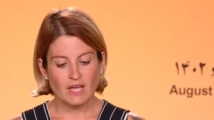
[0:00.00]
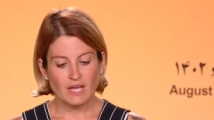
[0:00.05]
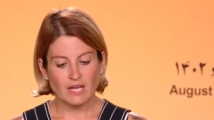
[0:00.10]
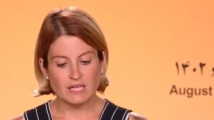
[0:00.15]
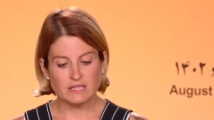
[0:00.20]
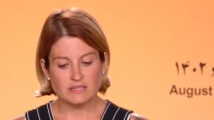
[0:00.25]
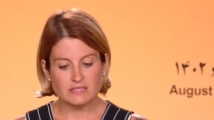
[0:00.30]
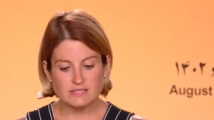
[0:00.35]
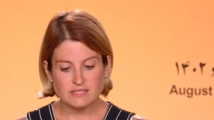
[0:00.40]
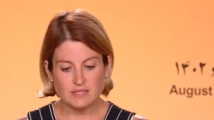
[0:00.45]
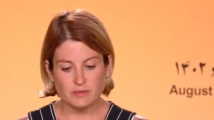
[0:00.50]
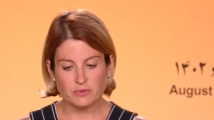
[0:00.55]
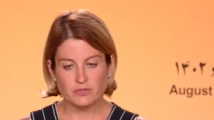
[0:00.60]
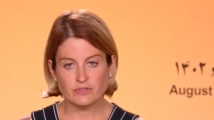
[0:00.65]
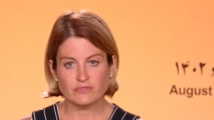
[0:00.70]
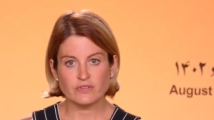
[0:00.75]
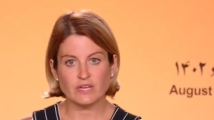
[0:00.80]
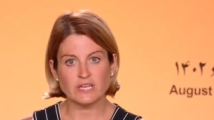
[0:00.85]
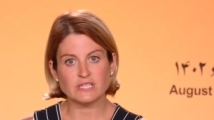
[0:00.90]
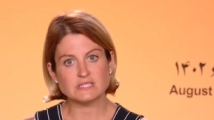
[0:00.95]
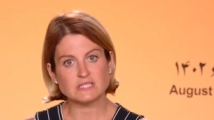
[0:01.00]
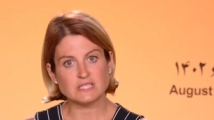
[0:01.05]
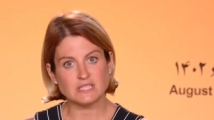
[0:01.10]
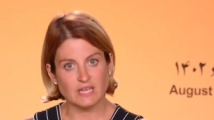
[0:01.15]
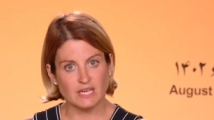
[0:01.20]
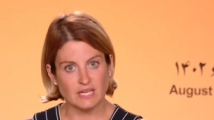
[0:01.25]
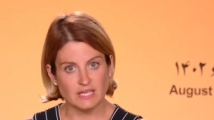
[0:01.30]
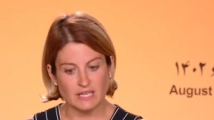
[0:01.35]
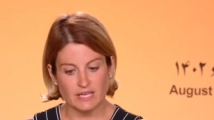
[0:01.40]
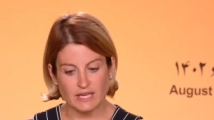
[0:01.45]
In the summer of
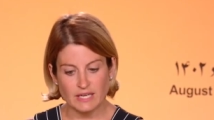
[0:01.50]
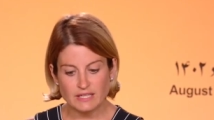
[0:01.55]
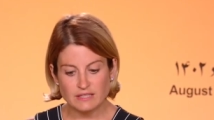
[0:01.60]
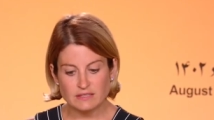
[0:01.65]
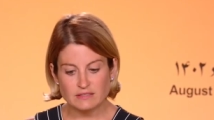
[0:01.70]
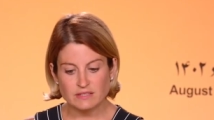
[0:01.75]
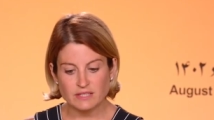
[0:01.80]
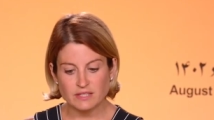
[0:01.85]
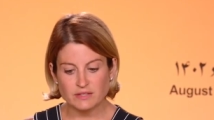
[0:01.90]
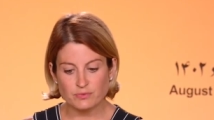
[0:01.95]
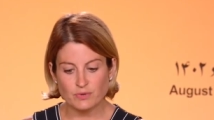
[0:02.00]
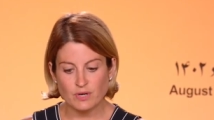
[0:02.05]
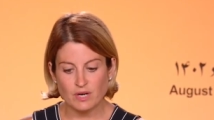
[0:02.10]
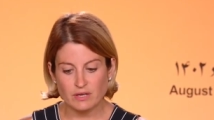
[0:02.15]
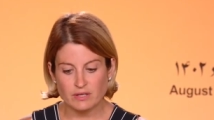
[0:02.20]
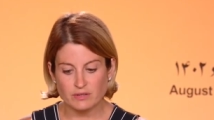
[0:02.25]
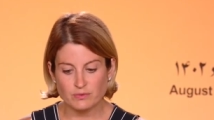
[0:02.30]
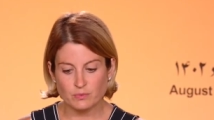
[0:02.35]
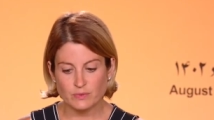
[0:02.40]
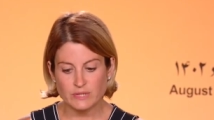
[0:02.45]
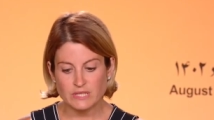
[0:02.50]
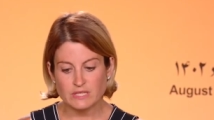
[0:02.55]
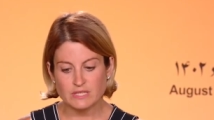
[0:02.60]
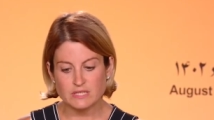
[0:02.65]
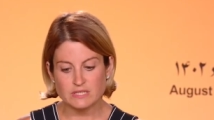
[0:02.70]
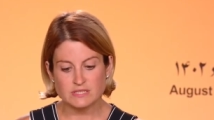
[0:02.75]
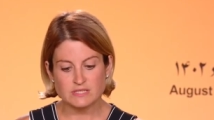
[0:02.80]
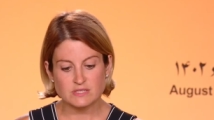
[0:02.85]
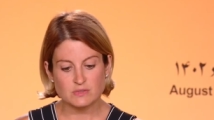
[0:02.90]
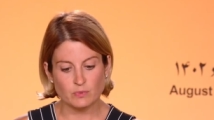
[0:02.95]
nineteen eighty-eight, Iran
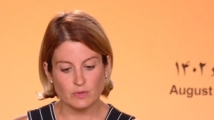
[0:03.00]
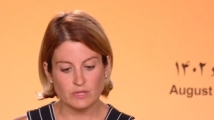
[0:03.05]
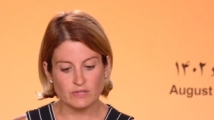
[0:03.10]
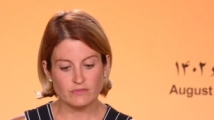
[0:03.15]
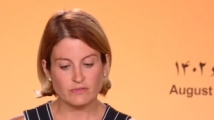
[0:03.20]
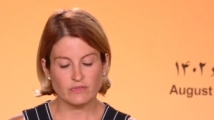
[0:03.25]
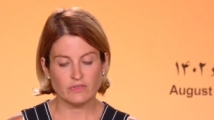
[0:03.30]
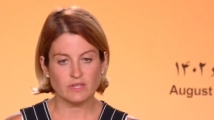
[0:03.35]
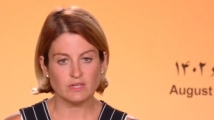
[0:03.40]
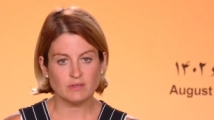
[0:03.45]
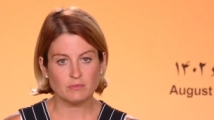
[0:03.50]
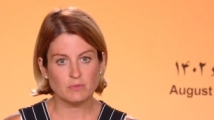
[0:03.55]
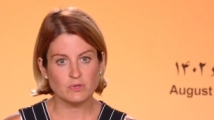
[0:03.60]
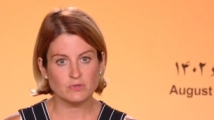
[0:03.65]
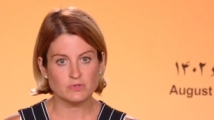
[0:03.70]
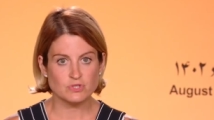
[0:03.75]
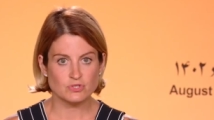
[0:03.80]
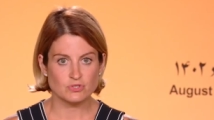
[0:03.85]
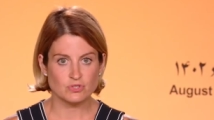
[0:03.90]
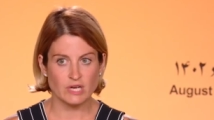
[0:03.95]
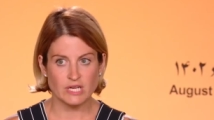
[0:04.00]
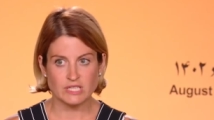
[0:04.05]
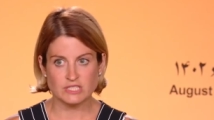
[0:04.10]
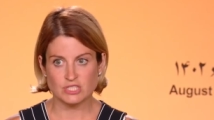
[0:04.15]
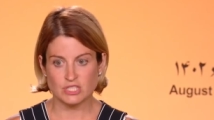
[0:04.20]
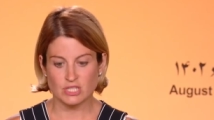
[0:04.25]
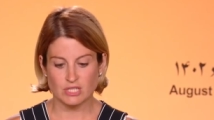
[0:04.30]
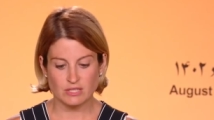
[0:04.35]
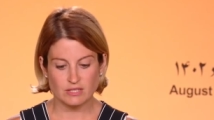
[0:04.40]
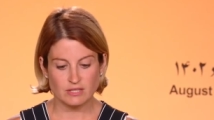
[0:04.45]
witnessed one of the most
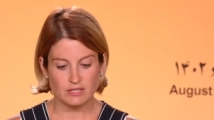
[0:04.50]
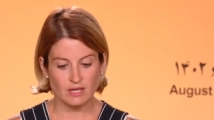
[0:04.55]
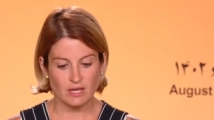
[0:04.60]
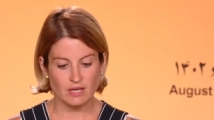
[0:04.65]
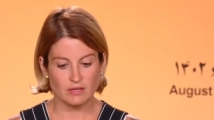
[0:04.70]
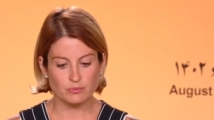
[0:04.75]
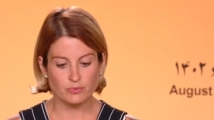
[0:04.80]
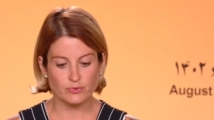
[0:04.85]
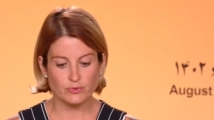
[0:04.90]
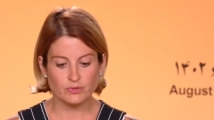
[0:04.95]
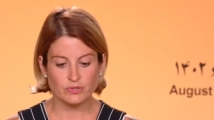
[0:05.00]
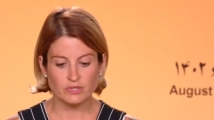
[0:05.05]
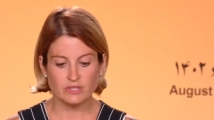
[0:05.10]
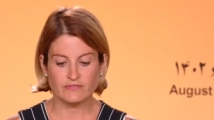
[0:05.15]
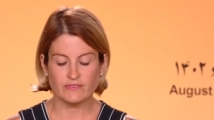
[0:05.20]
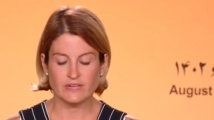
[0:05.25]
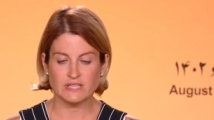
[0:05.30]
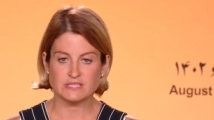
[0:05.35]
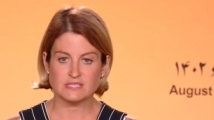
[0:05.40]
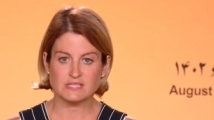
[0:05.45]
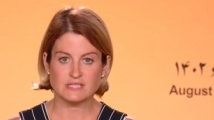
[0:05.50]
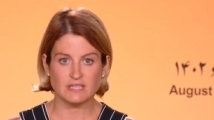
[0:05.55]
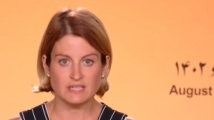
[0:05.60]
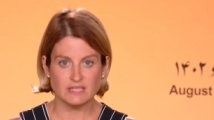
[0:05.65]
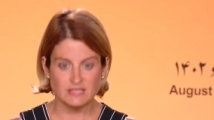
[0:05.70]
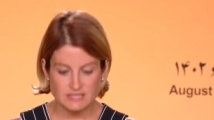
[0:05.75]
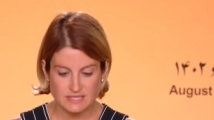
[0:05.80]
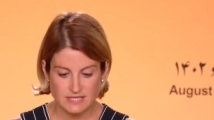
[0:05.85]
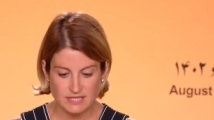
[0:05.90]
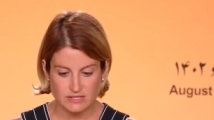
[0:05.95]
tragic and brutal events
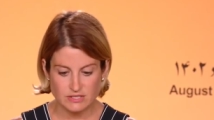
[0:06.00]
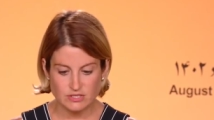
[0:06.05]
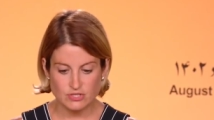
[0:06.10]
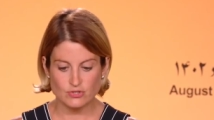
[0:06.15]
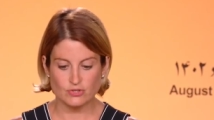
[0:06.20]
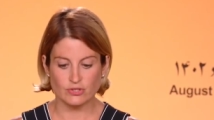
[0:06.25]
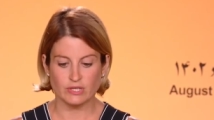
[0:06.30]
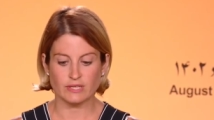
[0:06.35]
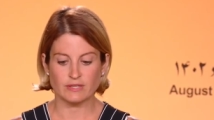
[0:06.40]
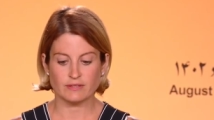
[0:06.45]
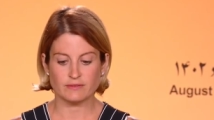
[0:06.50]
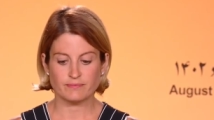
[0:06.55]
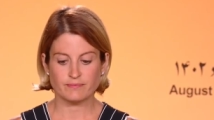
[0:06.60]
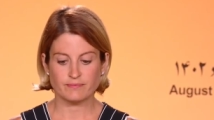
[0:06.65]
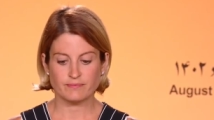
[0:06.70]
in its history.